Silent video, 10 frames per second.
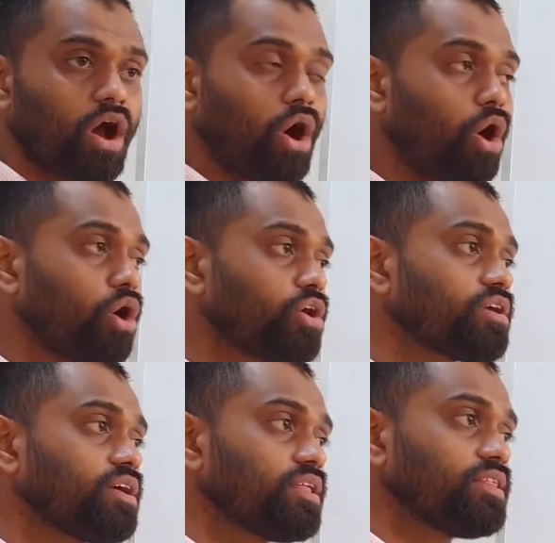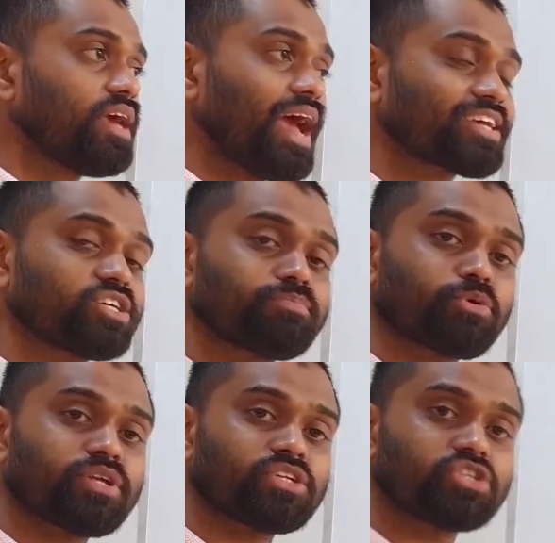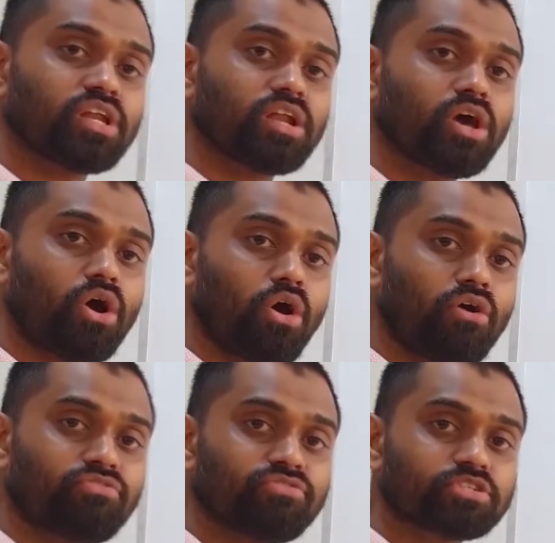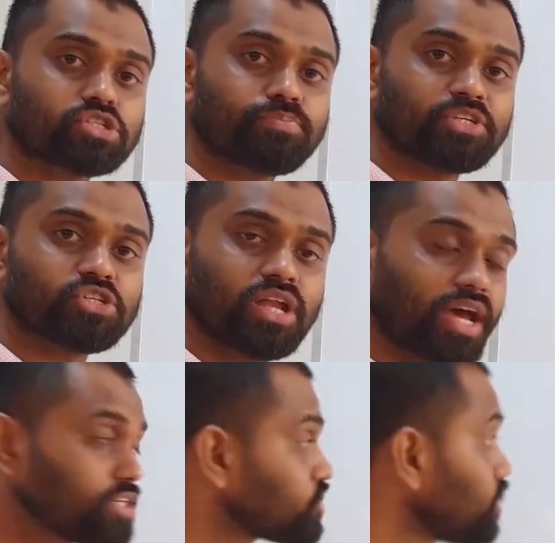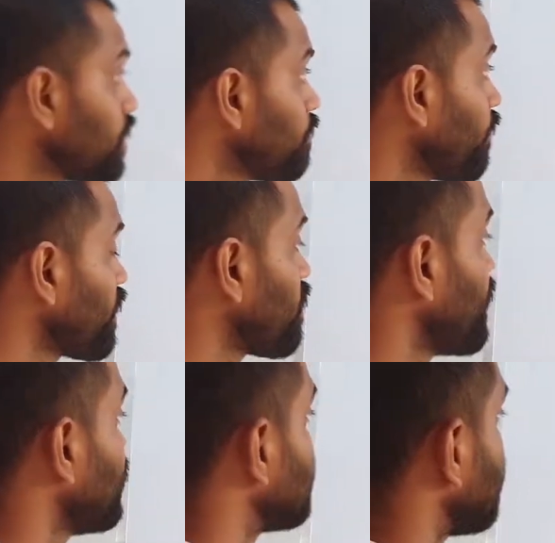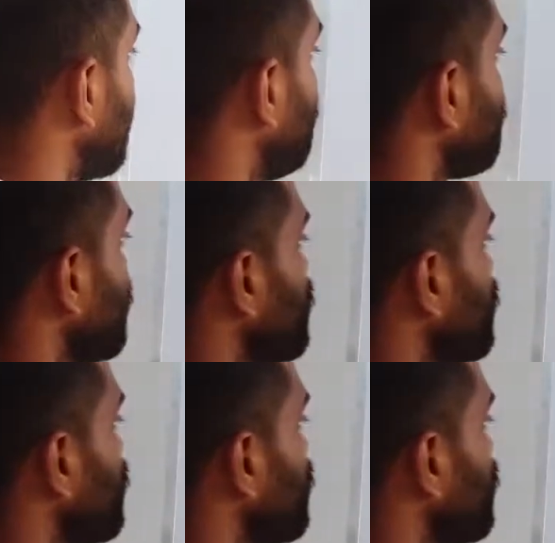on the action potential of specialized myocardial cell.